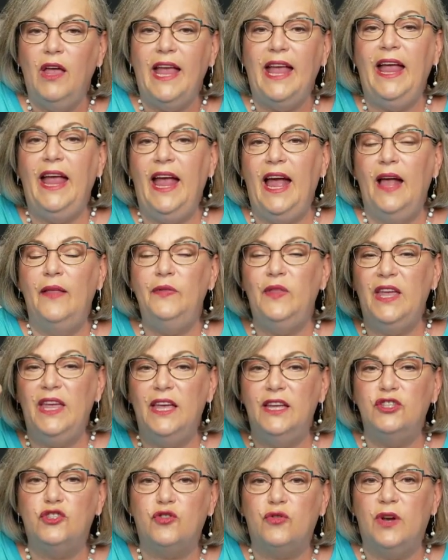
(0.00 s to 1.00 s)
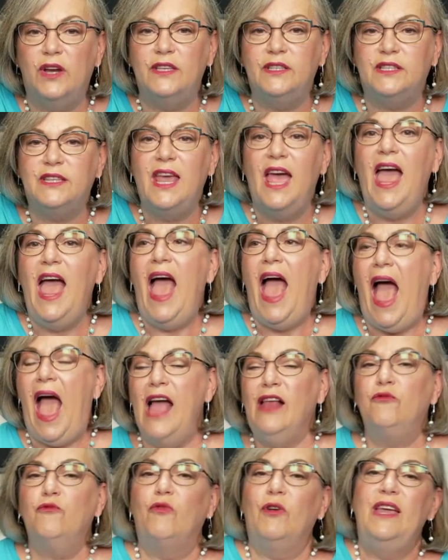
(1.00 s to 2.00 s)
and the interest
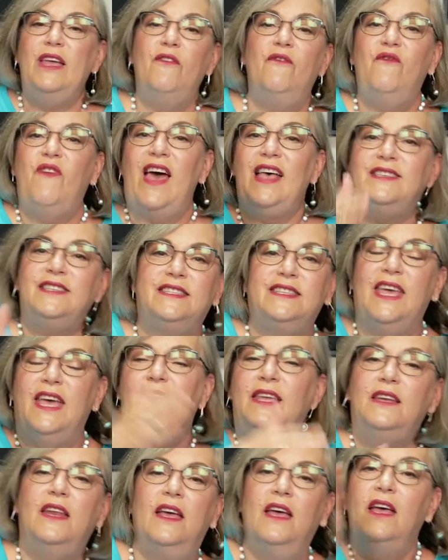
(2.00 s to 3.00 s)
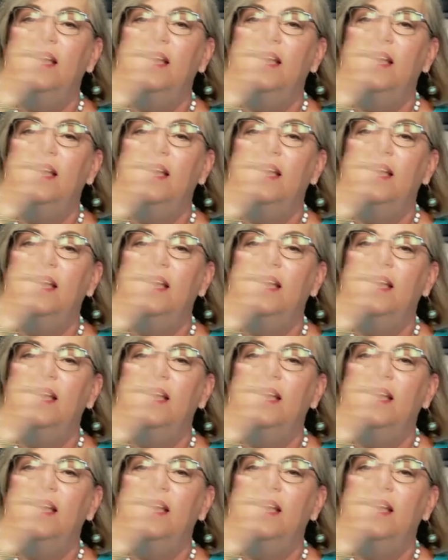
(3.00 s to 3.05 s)
and reinvest it